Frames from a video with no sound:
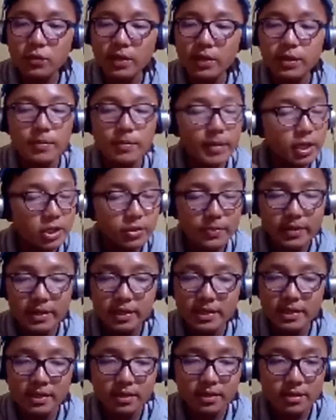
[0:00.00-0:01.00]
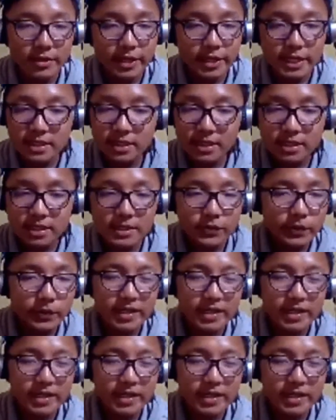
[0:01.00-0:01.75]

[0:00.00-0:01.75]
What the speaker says: We manipulated ranges,